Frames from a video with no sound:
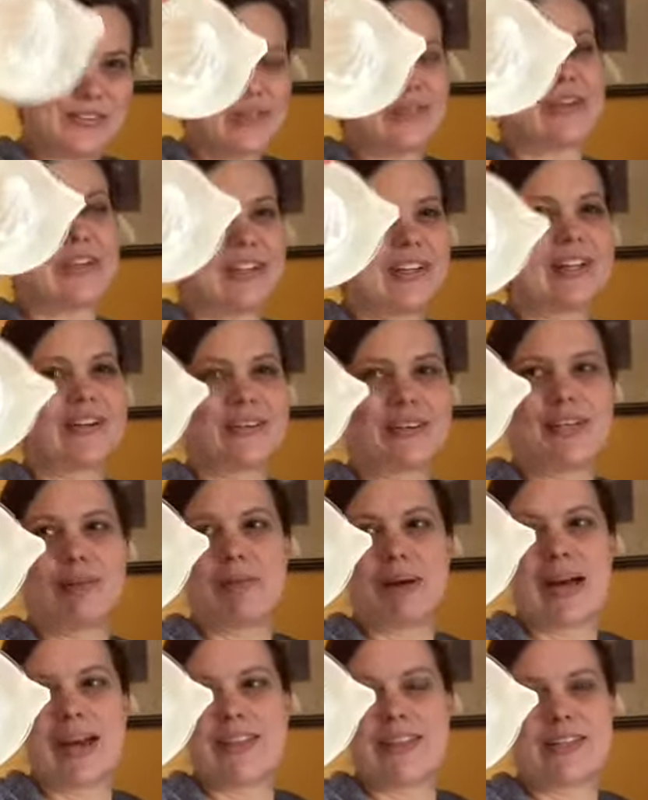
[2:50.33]
You can literally
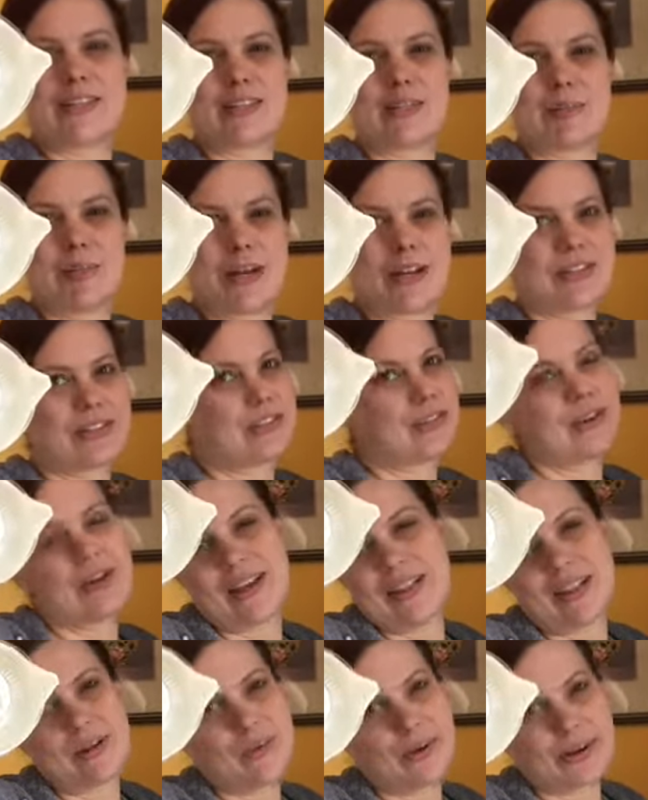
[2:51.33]
buy these at the buck store
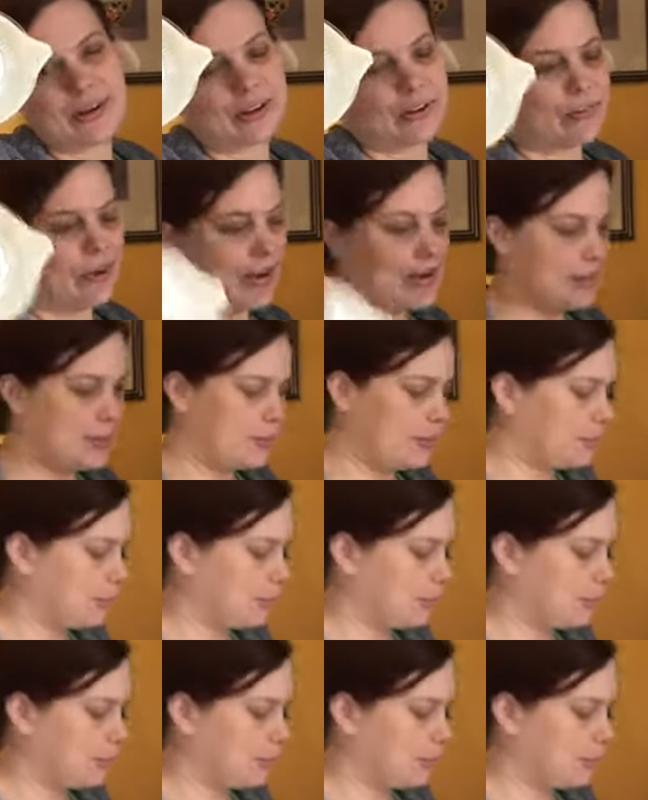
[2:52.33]
and they work great.